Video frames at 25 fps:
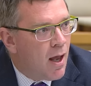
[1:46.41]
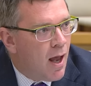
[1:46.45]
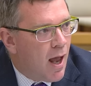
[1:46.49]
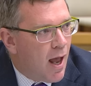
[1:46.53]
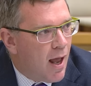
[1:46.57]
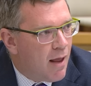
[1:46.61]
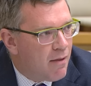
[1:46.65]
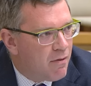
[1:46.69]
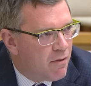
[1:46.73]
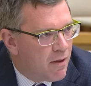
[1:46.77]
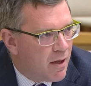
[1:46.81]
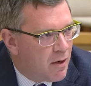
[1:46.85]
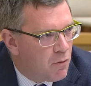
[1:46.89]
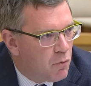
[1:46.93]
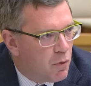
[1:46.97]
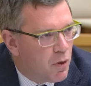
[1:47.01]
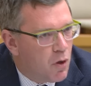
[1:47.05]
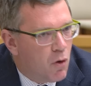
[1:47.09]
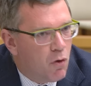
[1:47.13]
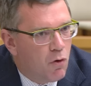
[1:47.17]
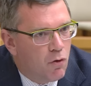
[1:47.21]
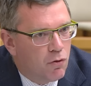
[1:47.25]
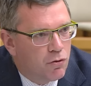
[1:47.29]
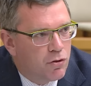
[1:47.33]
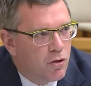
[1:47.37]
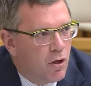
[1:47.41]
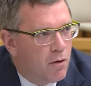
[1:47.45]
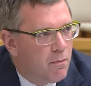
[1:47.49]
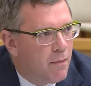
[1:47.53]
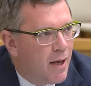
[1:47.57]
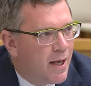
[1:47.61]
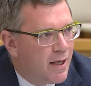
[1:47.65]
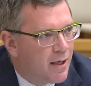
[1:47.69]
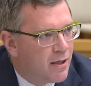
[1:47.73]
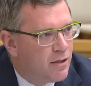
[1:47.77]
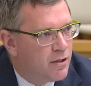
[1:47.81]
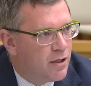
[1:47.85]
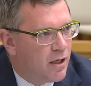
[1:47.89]
And then we also
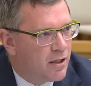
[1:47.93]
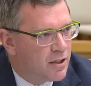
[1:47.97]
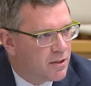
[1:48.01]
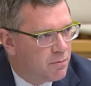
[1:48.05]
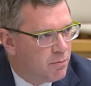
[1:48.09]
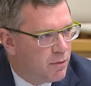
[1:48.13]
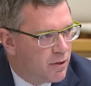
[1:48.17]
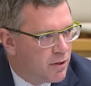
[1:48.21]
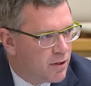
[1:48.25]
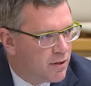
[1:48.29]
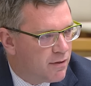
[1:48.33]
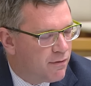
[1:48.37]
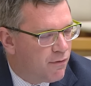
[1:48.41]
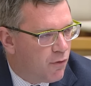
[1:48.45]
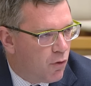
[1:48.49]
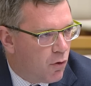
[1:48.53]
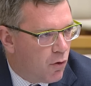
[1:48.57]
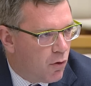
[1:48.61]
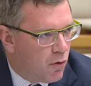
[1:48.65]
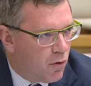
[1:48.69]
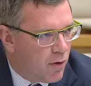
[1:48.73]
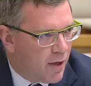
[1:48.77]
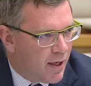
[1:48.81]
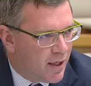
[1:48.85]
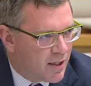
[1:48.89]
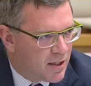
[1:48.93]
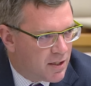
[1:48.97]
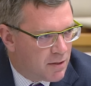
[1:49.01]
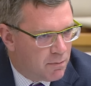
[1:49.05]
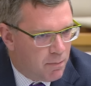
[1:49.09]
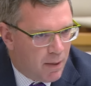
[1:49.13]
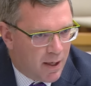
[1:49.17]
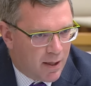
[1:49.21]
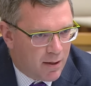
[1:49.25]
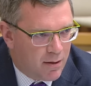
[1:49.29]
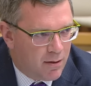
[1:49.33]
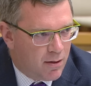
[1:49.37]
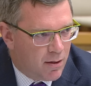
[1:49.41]
make adjustments for
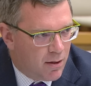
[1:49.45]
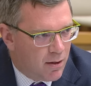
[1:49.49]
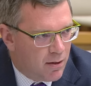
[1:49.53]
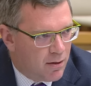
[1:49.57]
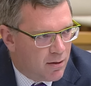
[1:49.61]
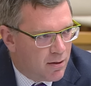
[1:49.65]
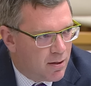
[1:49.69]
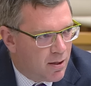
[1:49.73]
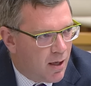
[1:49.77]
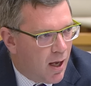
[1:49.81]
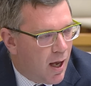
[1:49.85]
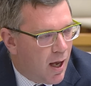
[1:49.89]
expected